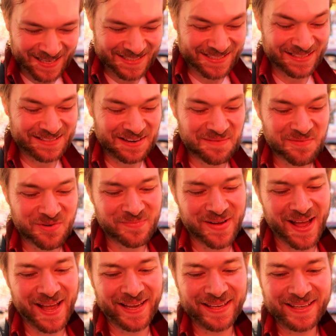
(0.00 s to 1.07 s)
It's a double
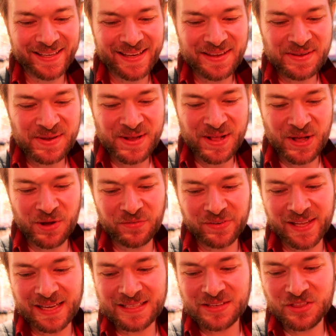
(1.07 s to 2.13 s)
pack of
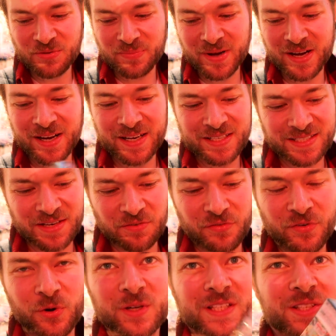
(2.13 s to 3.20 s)
Link to the Past and
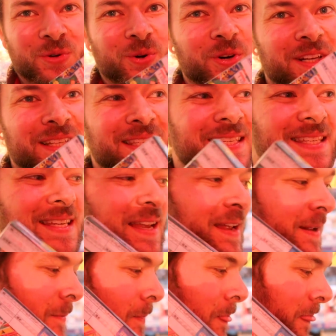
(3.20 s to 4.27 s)
Four Swords.
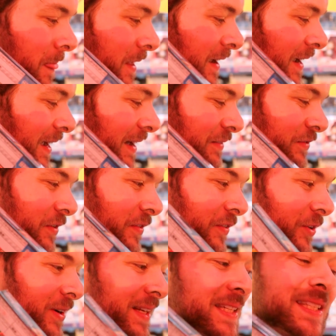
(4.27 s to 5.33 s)
For
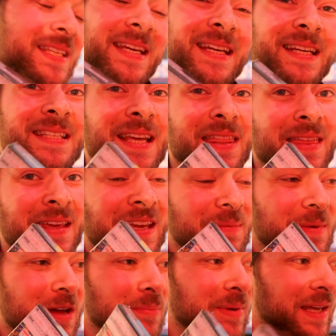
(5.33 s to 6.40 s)
forty-six, I think it
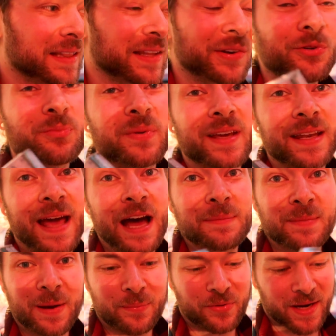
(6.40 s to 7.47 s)
might be a little bit out
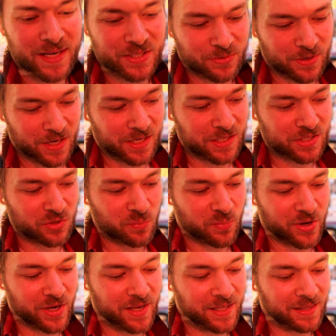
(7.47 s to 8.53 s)
my price range,
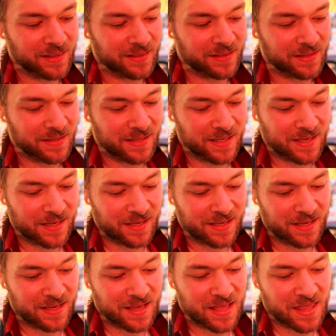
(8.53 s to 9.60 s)
but
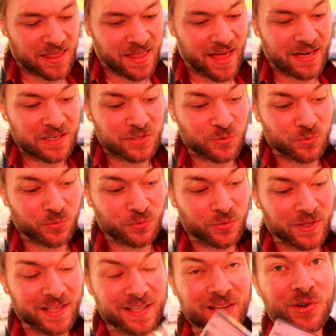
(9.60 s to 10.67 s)
that is
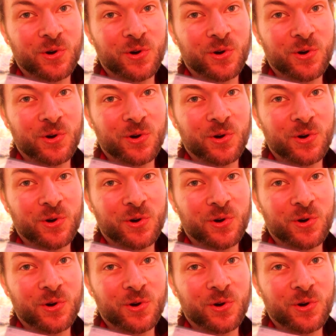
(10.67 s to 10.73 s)
really